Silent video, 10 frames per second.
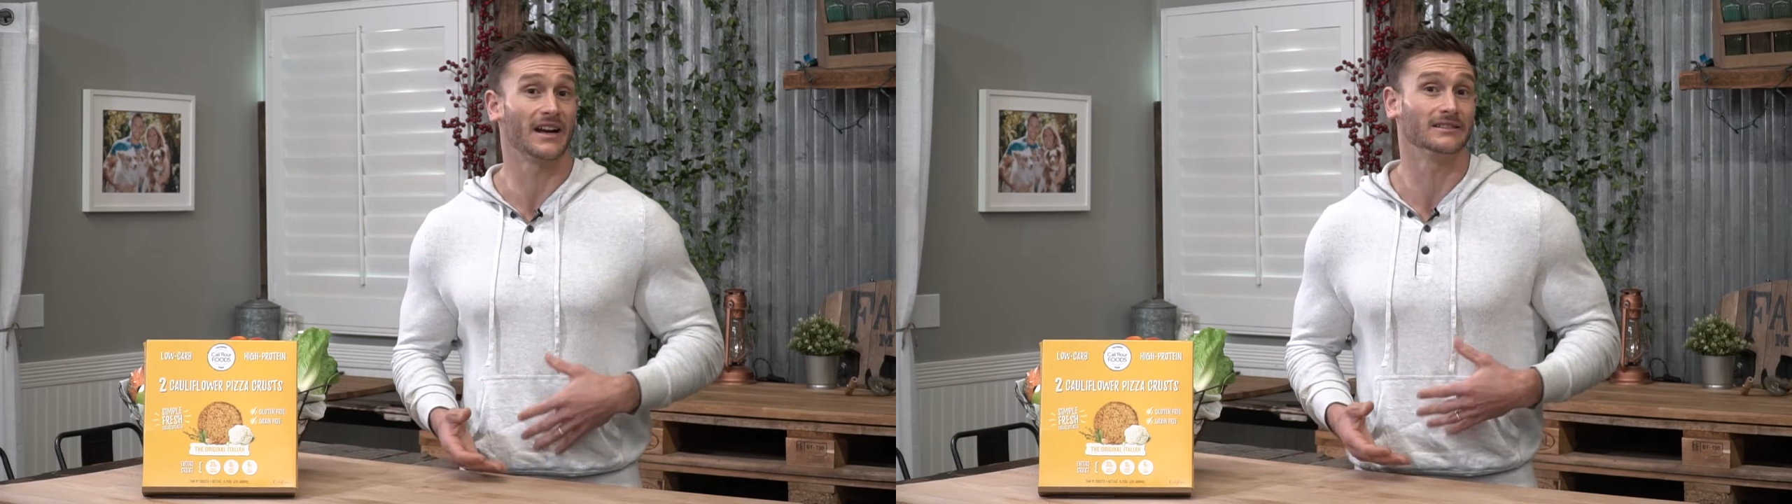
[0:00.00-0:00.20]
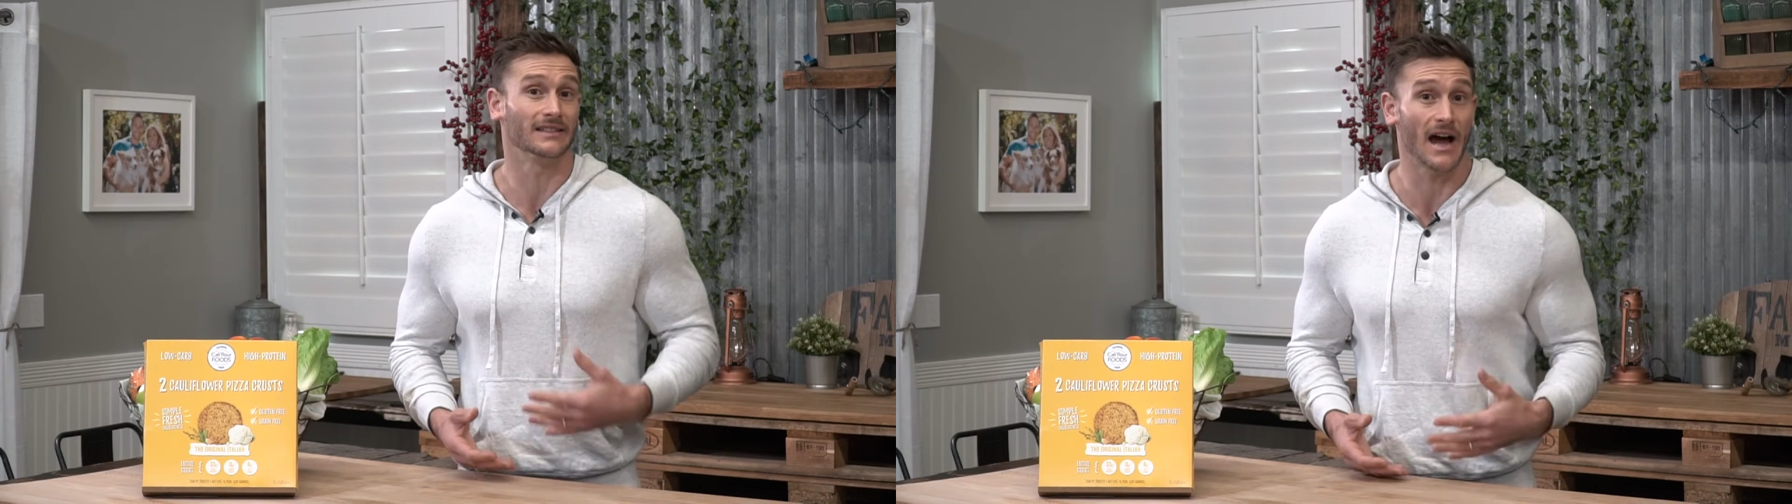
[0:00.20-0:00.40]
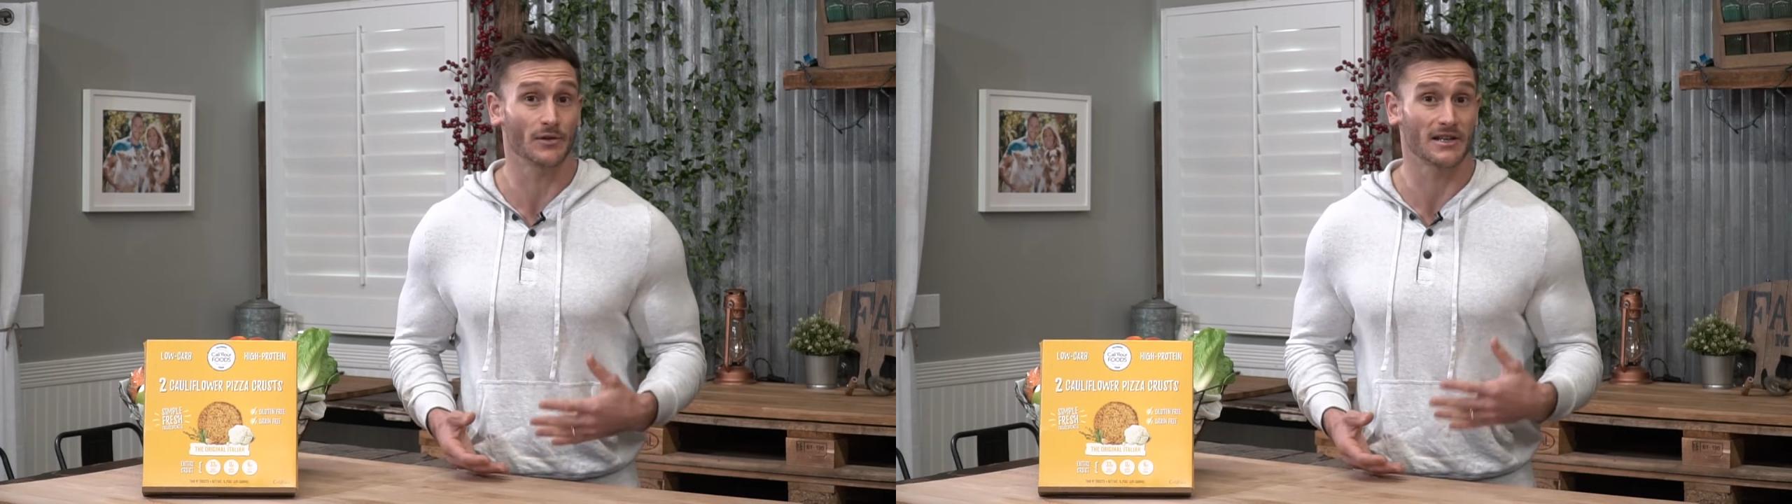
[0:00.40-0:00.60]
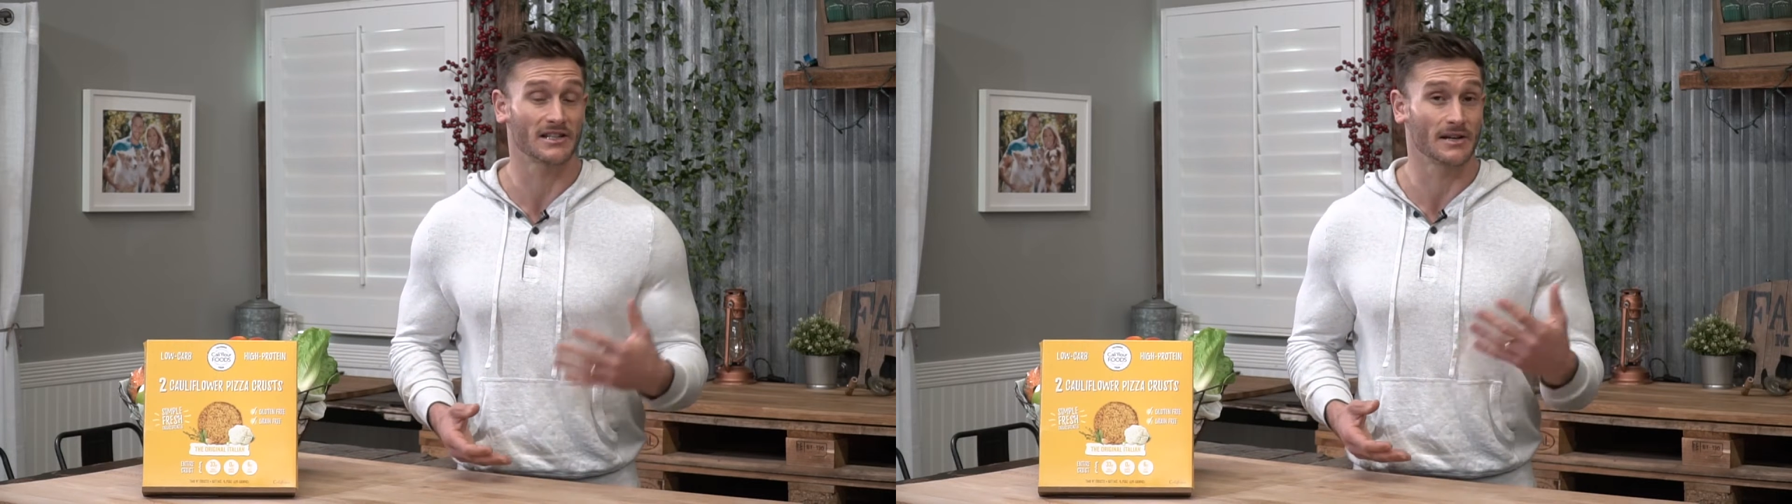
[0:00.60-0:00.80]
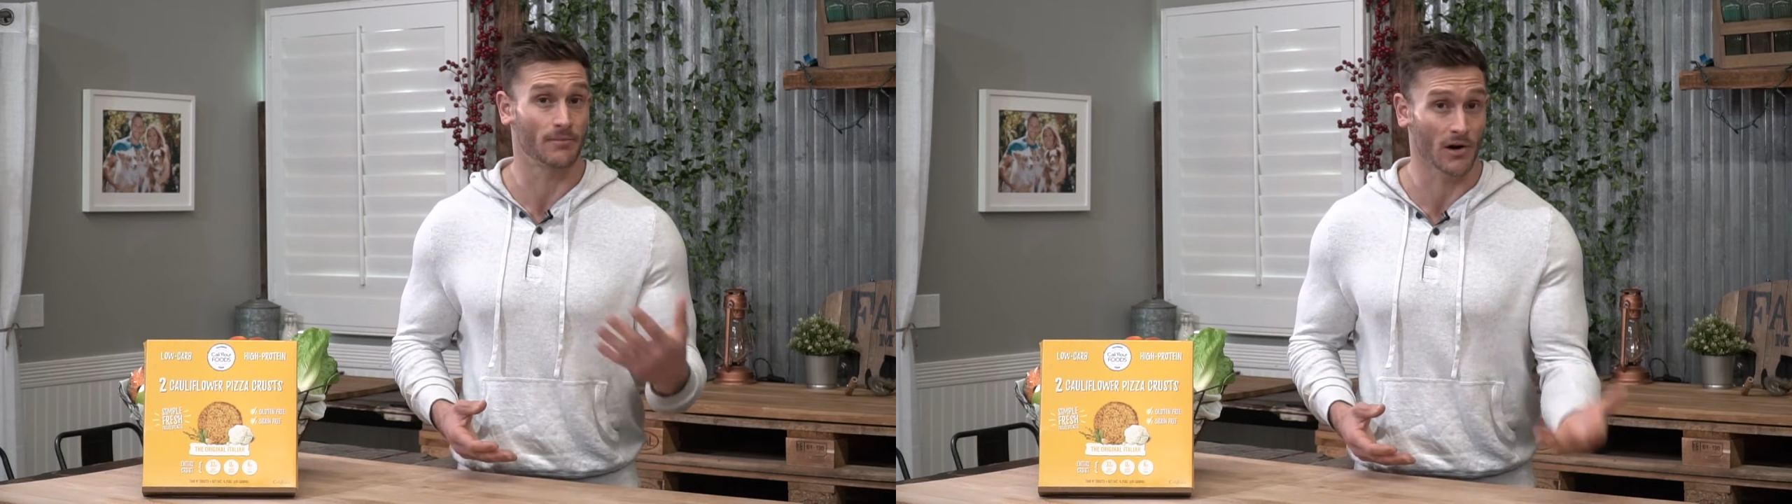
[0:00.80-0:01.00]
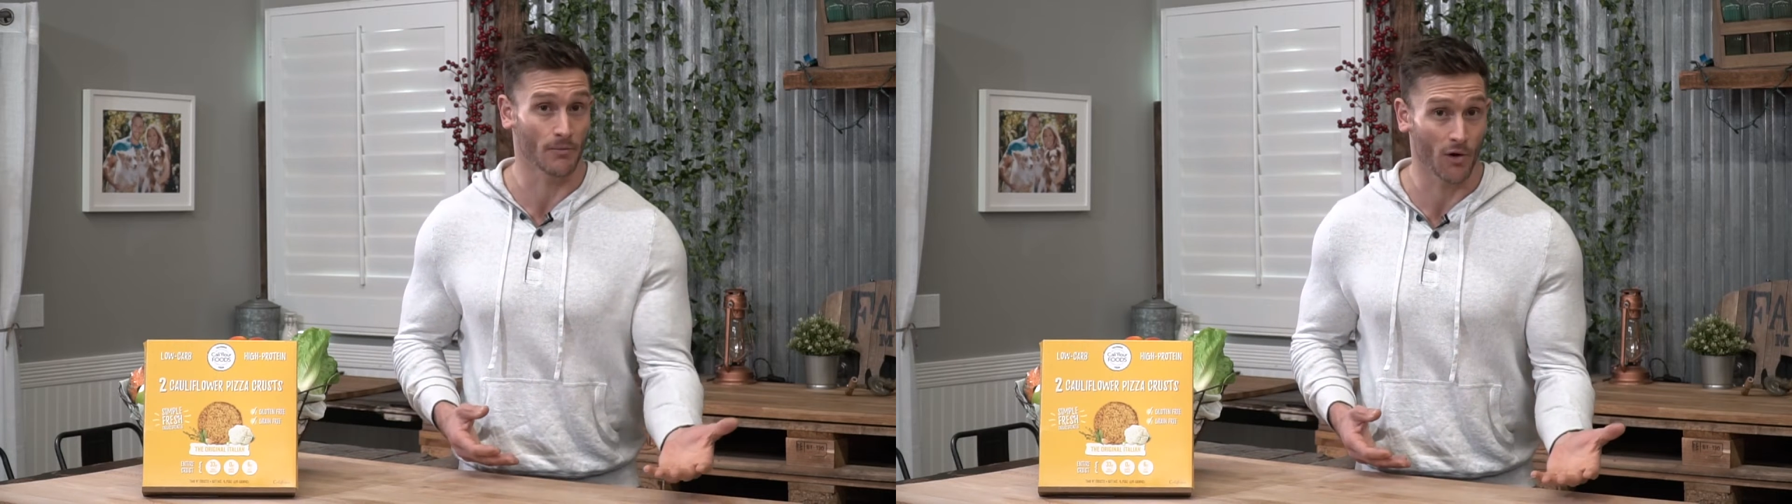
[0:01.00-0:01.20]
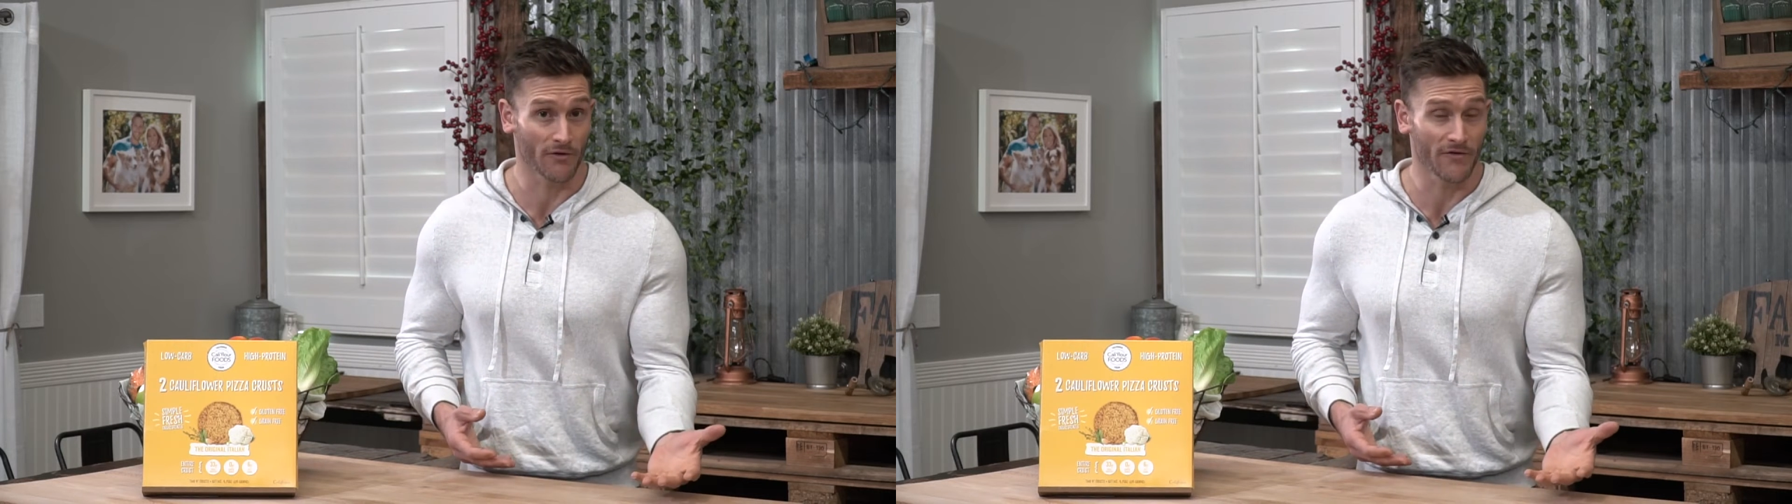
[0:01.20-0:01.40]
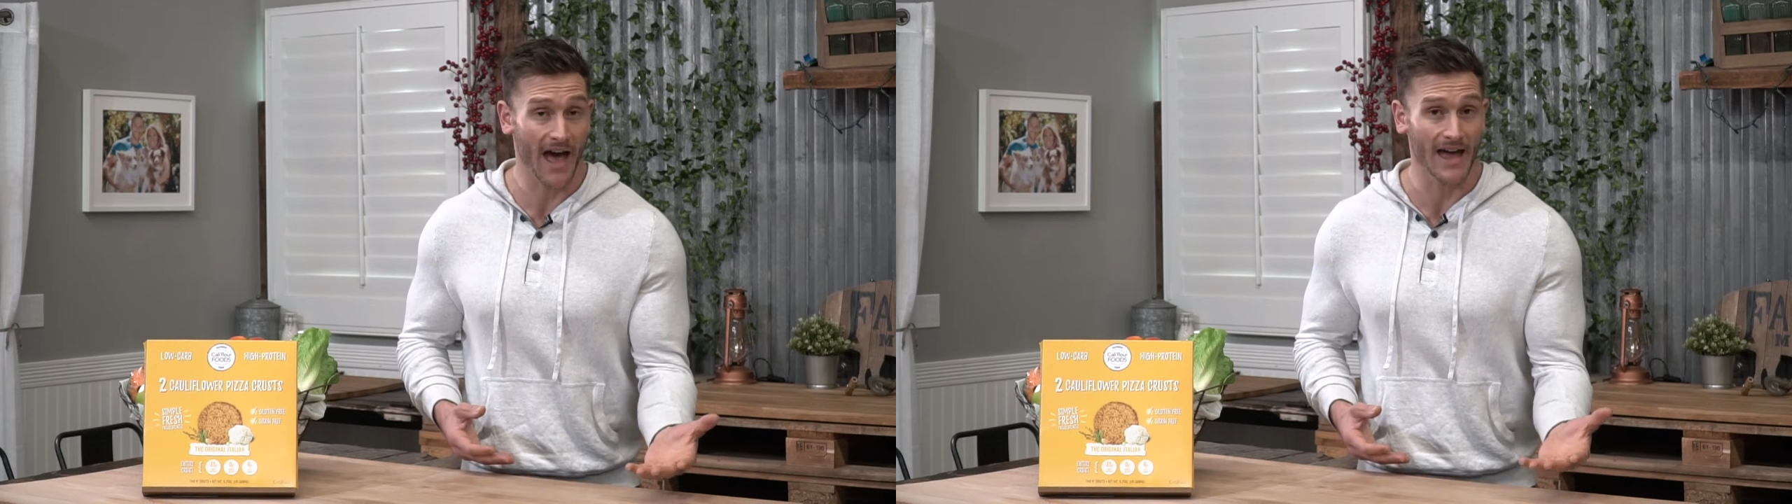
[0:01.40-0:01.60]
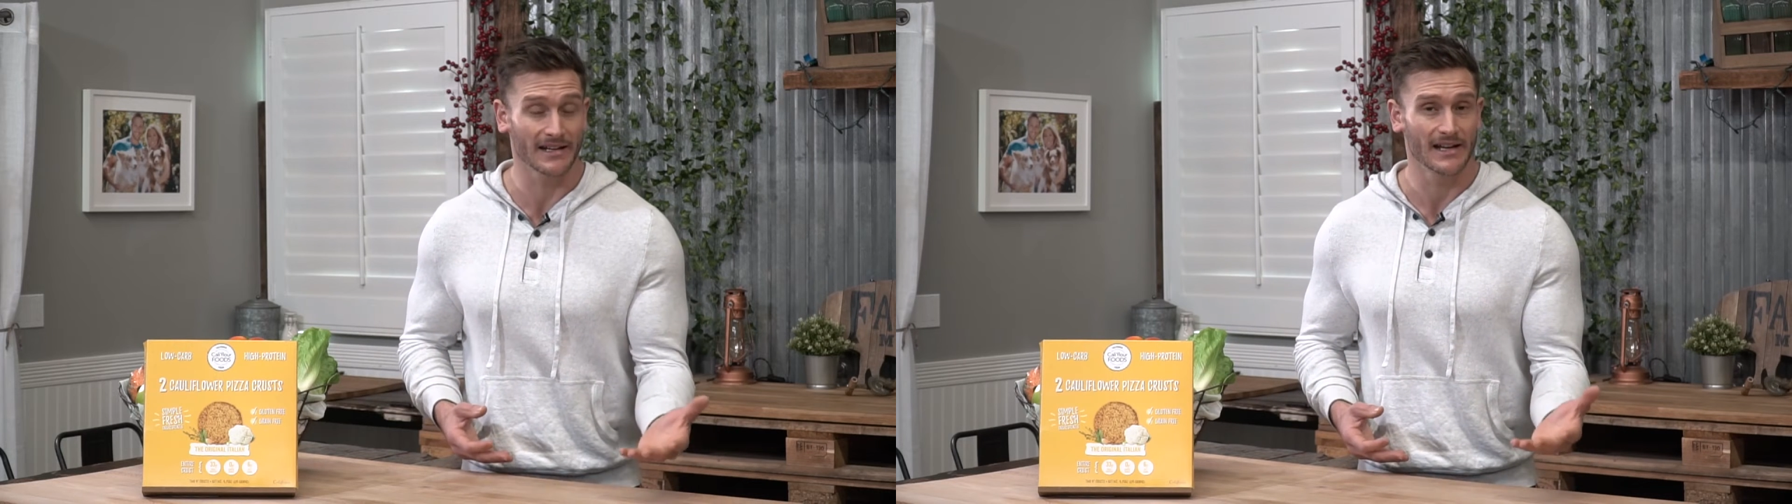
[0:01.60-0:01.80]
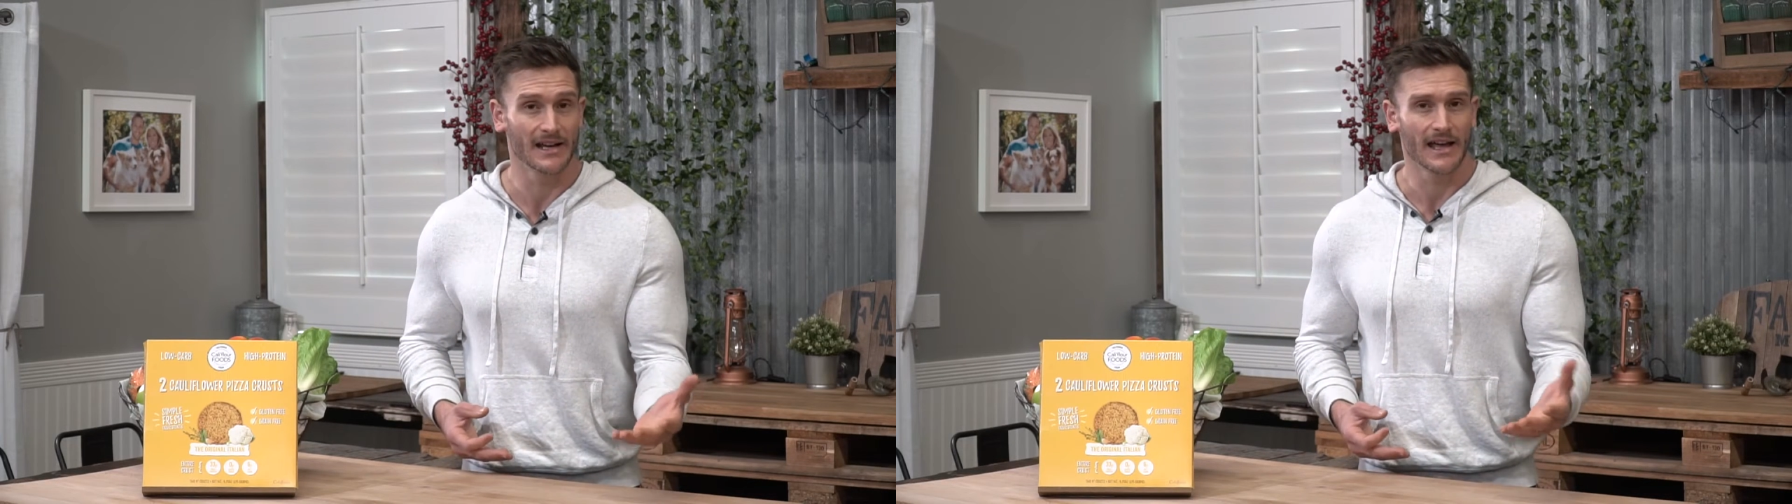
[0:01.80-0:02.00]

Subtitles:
allows us to burn more fat.